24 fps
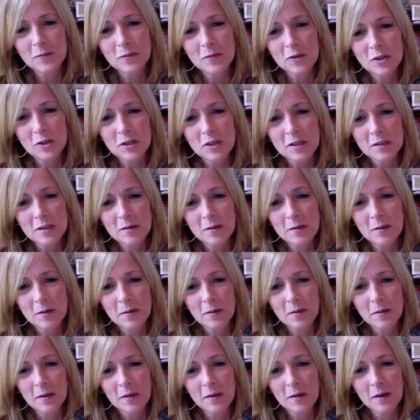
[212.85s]
Just,
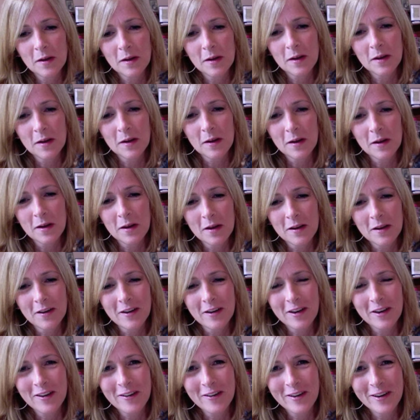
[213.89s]

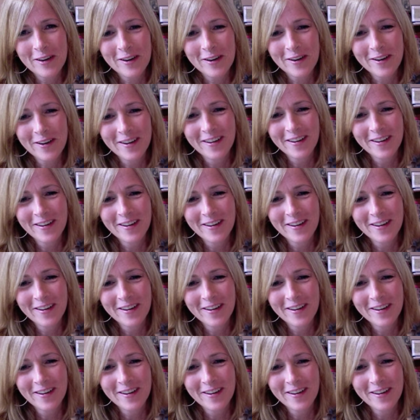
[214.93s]
can you hear